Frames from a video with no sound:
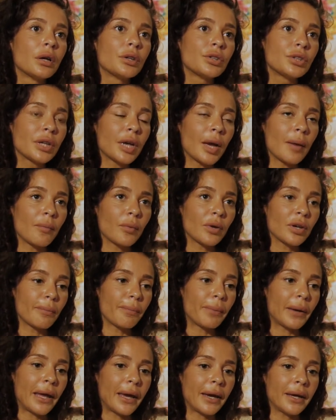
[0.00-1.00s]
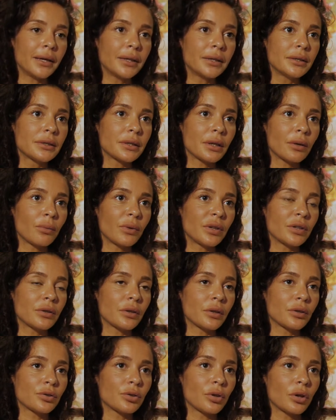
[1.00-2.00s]
She came with a plate with
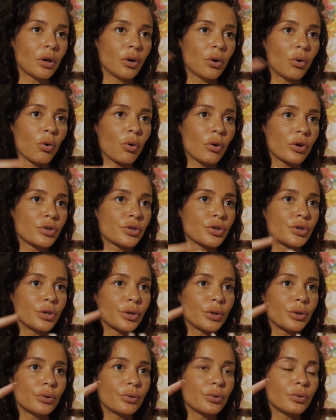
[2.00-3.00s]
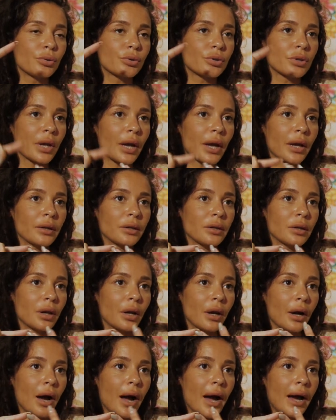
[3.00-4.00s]
orange juice and
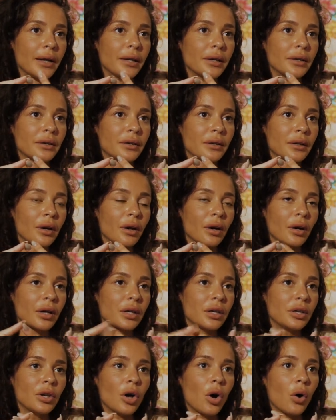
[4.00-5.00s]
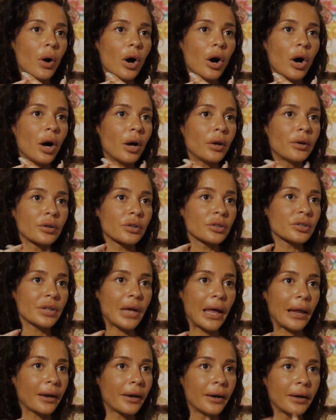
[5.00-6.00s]
hidden quinoa under
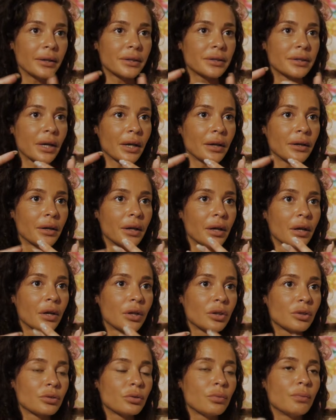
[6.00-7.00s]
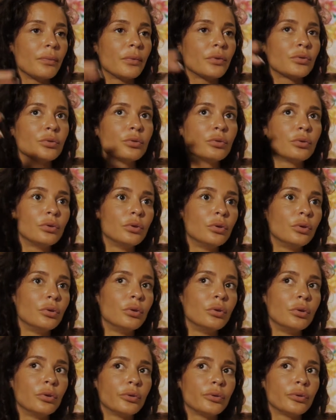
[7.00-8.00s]
salad, and
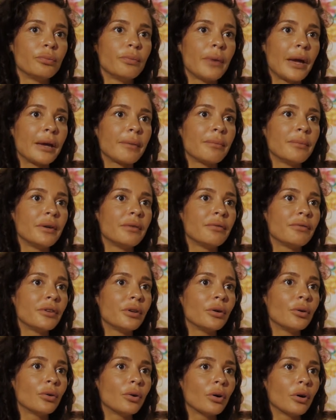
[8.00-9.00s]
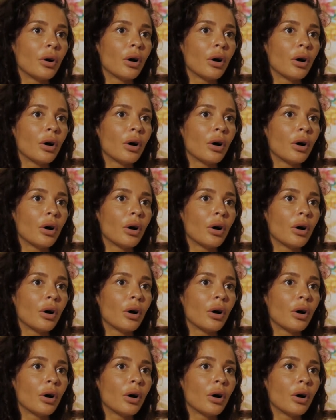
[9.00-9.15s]
to make me feel